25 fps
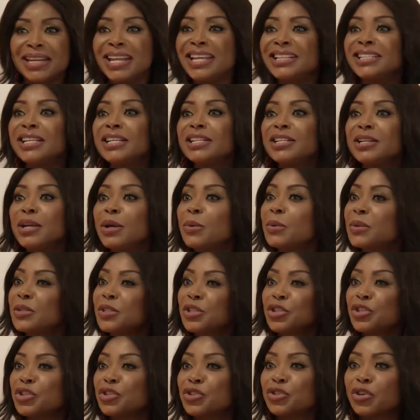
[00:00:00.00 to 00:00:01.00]
mean, it
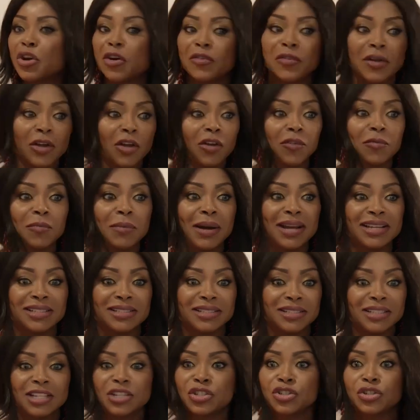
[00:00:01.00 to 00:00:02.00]
wasn't deserving of my
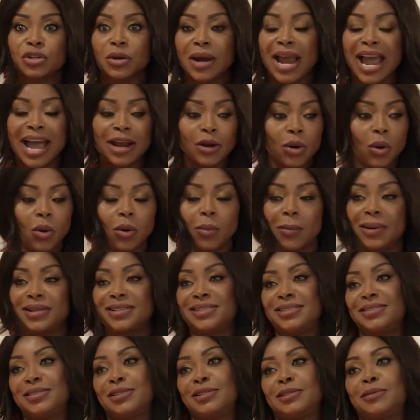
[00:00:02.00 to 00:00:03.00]
sister at all. My
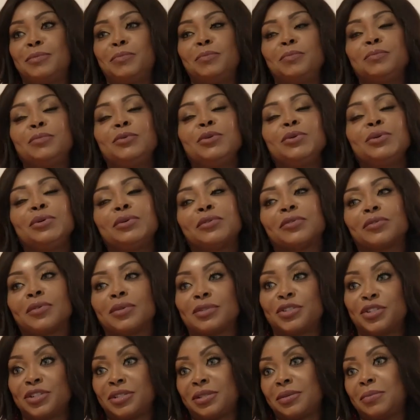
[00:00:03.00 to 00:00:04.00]
sister's beautiful.
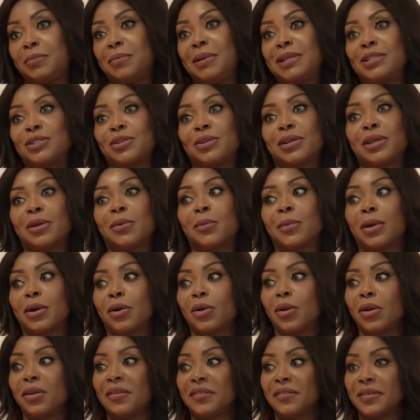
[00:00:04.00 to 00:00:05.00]
She's the best looking one,
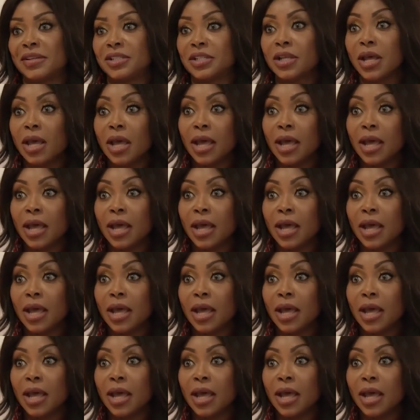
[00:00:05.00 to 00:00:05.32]
all of us.